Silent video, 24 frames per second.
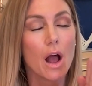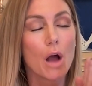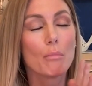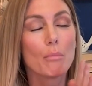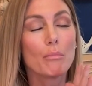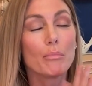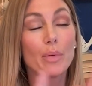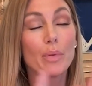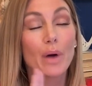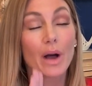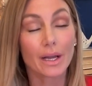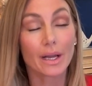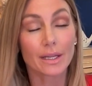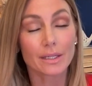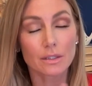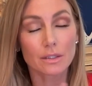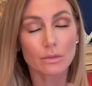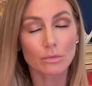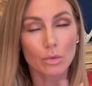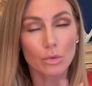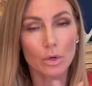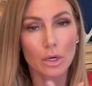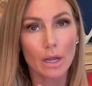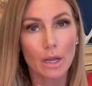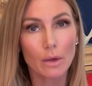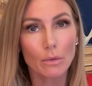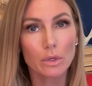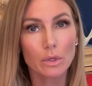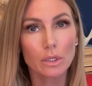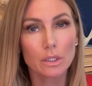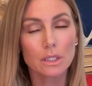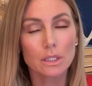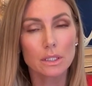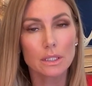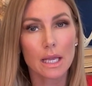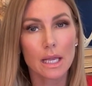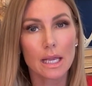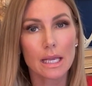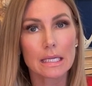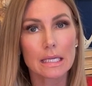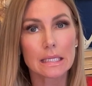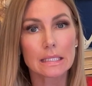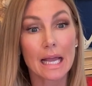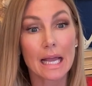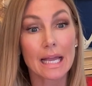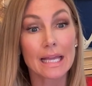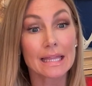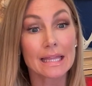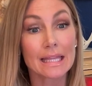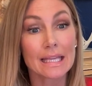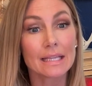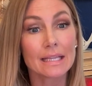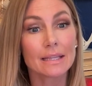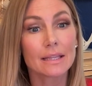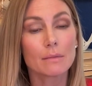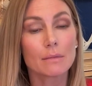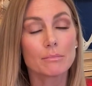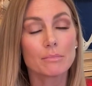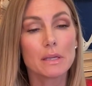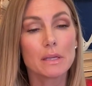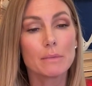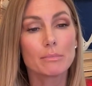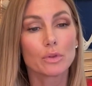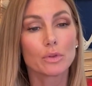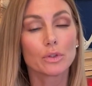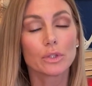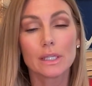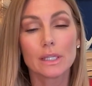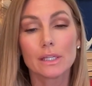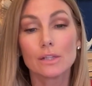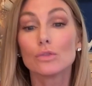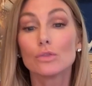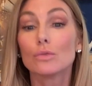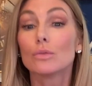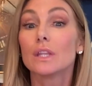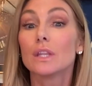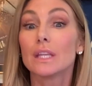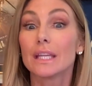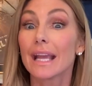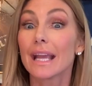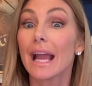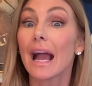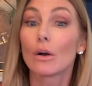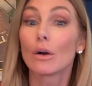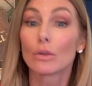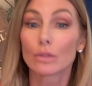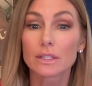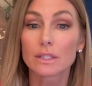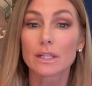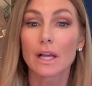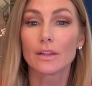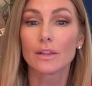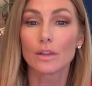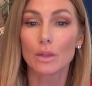But what I will say is I think that people need to think outside the